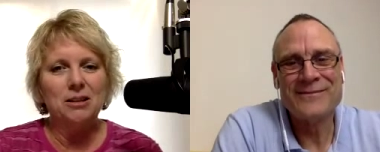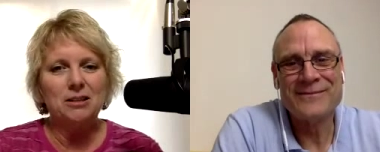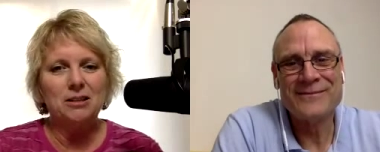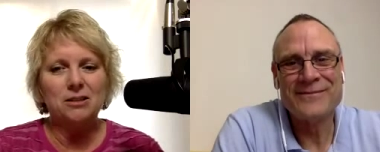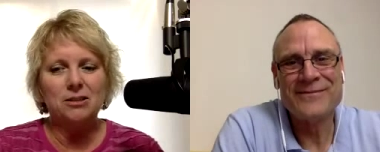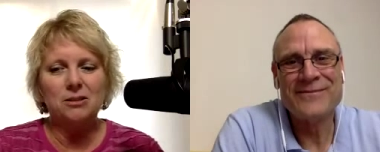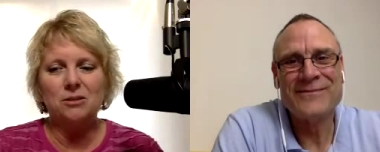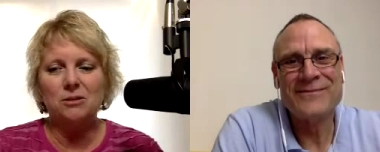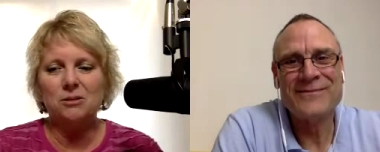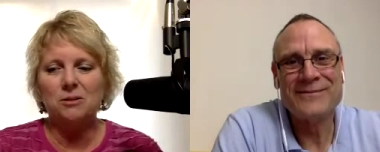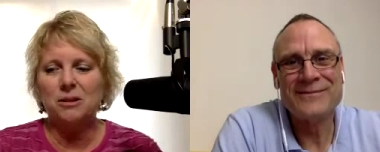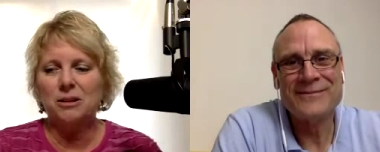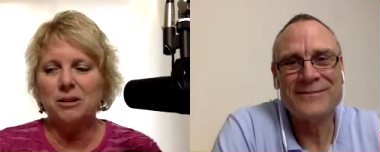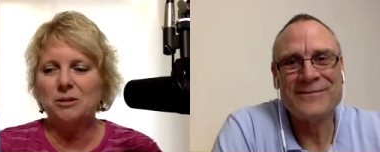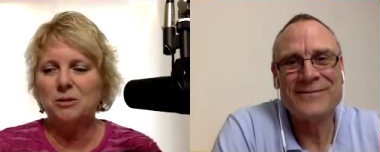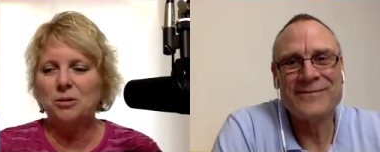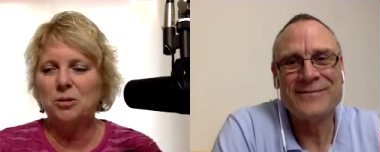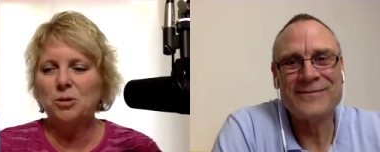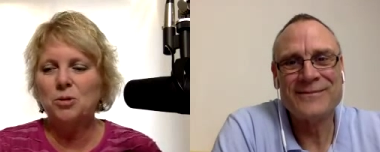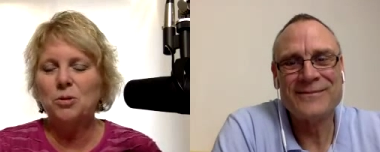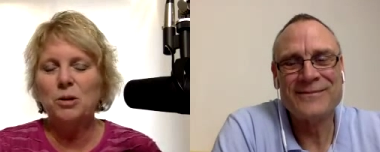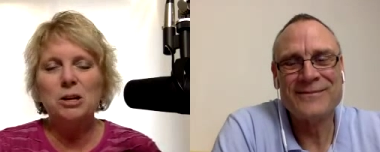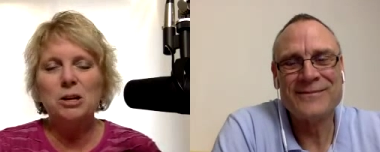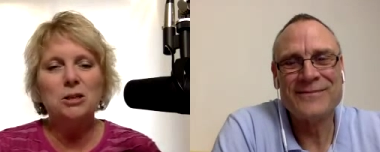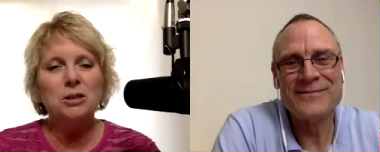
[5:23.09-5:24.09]
Speaker 1: to uh,
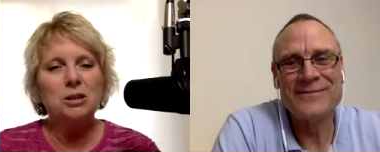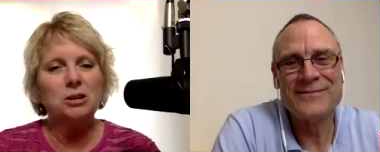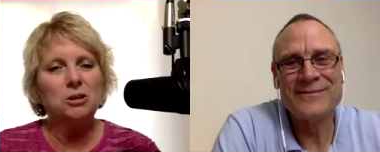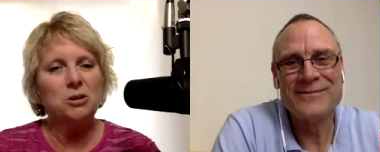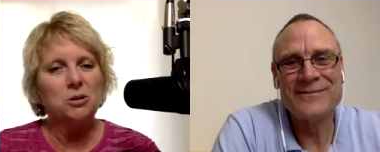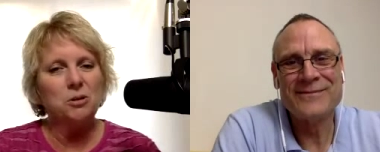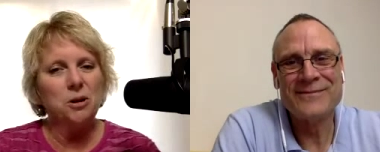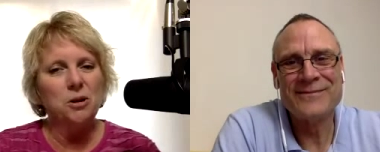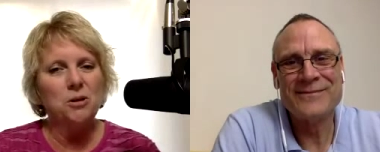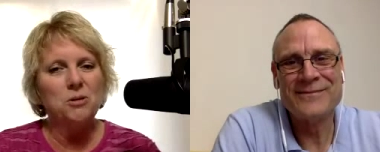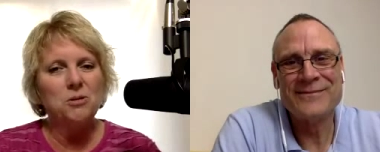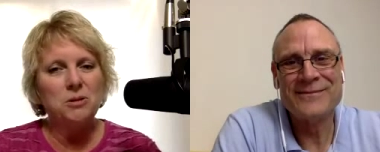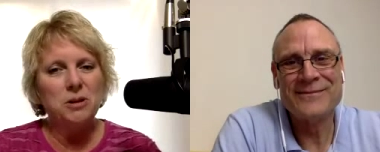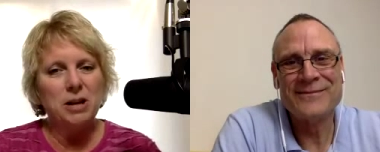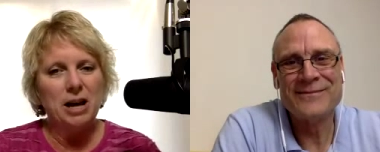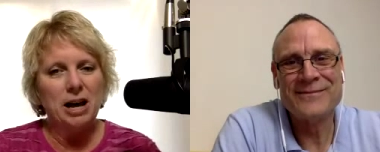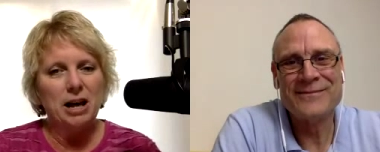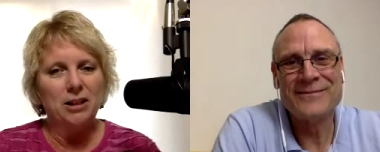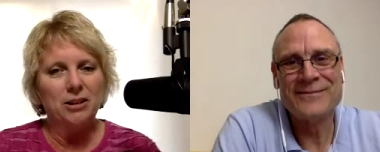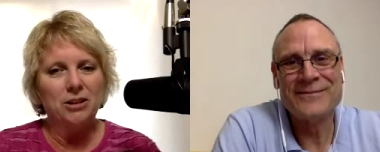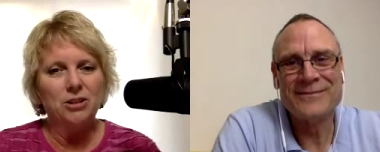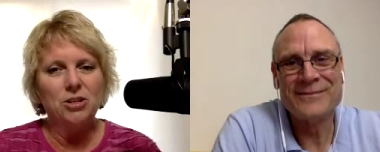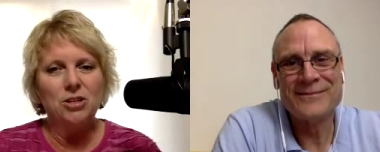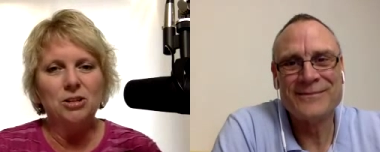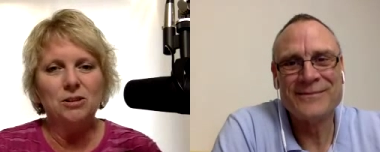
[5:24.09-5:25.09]
strengthen your own
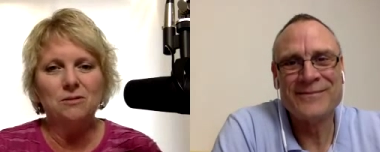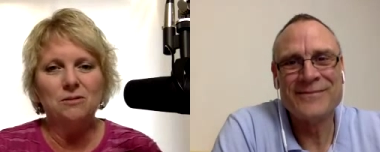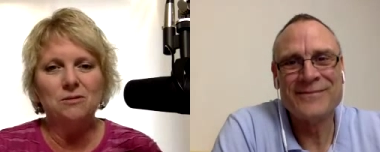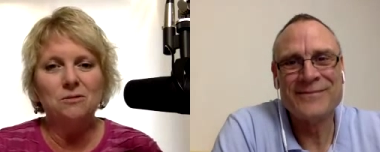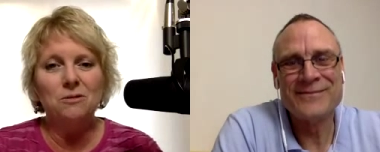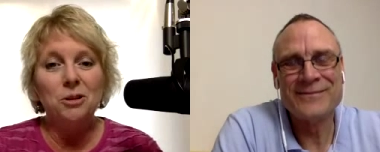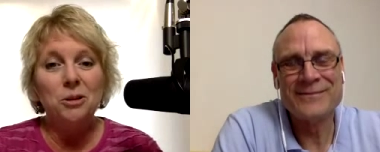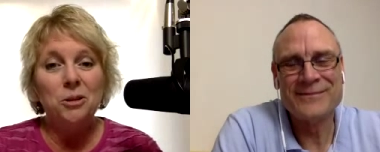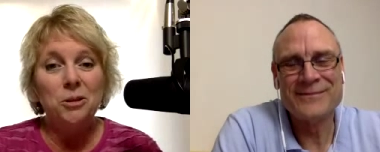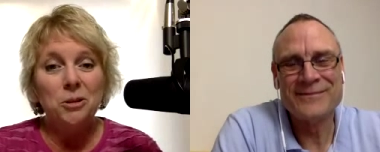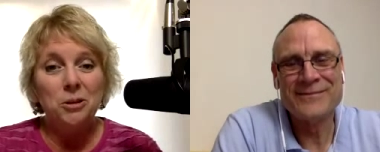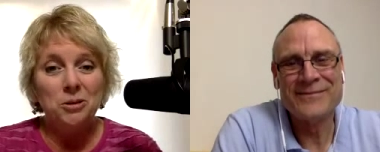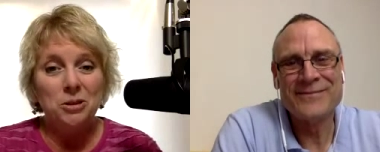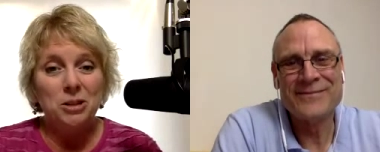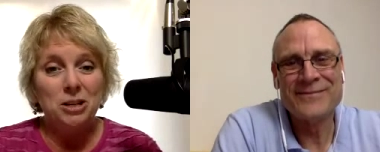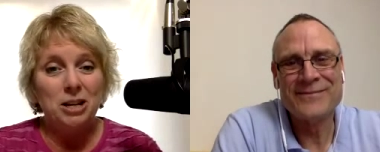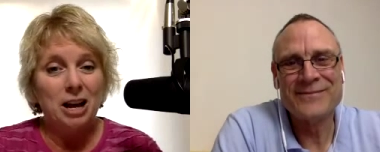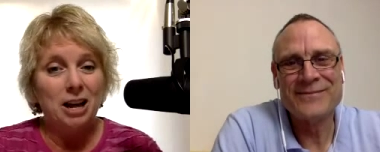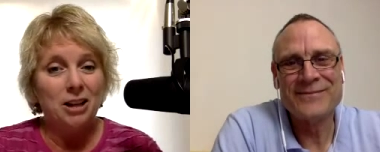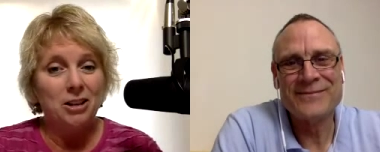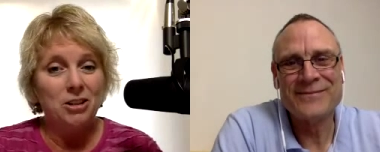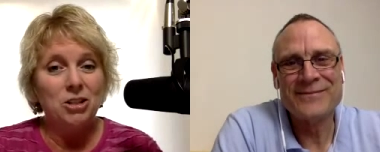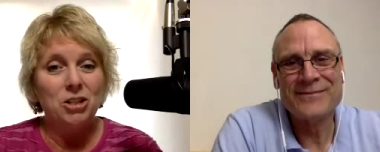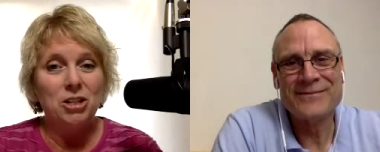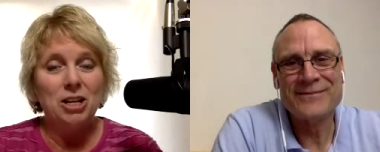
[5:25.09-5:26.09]
knowledge and fill those
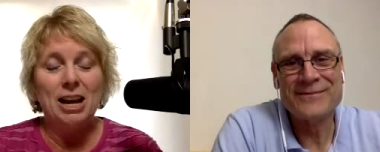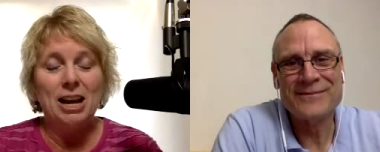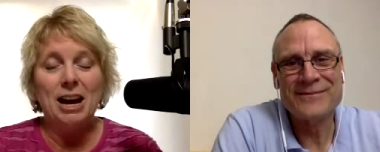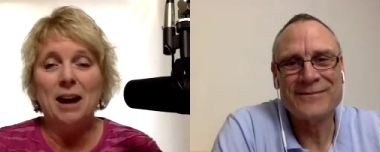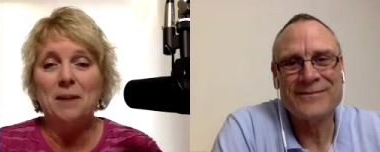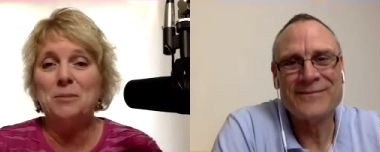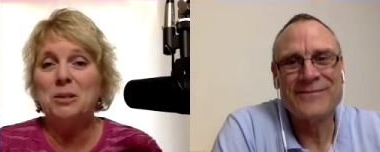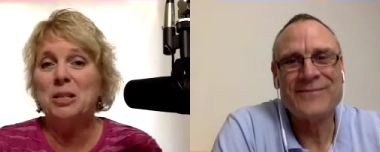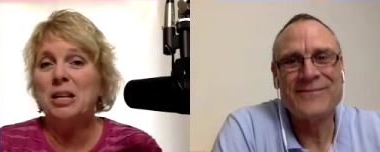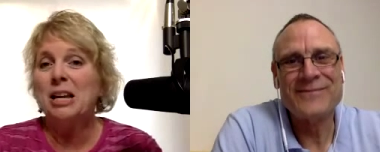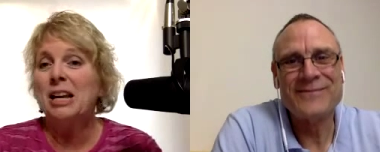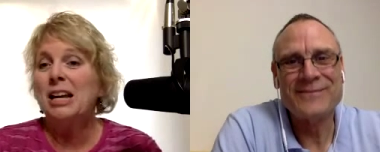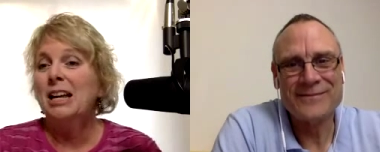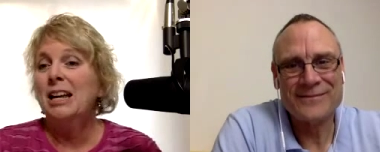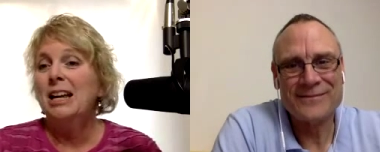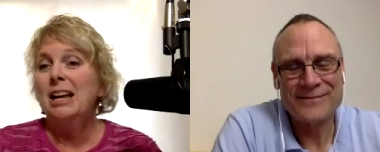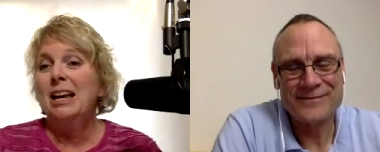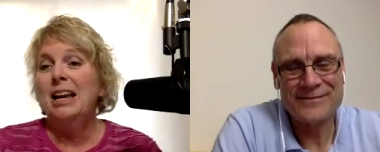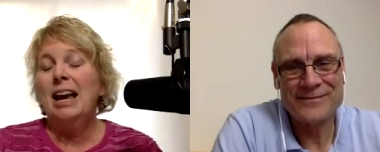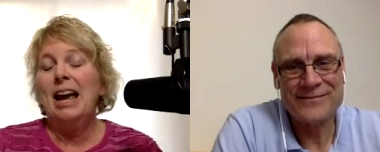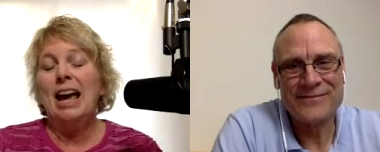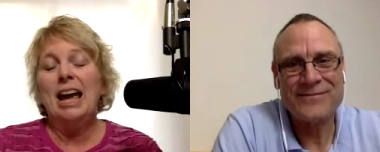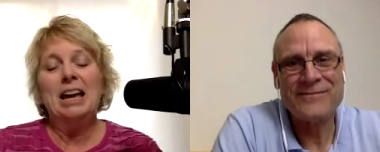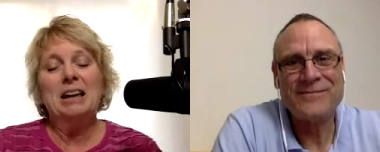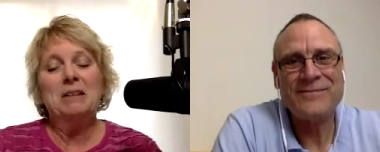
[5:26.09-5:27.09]
knowledge gaps.
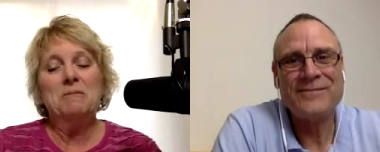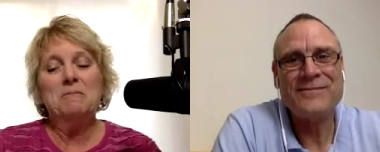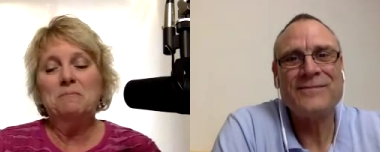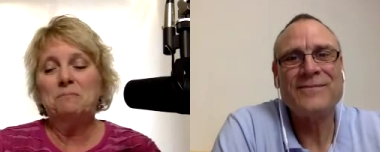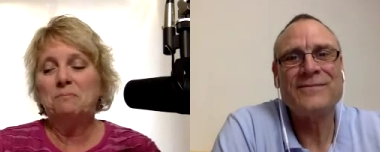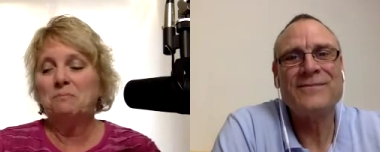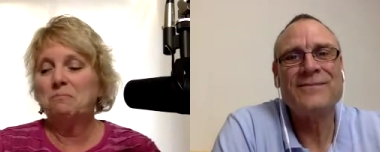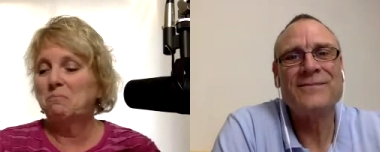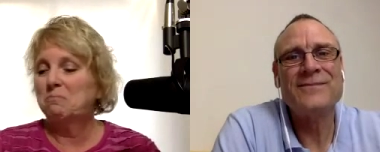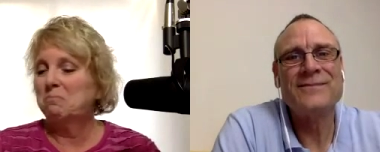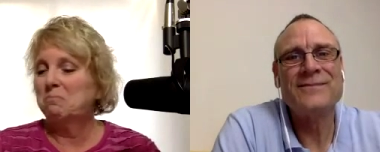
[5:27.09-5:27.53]
And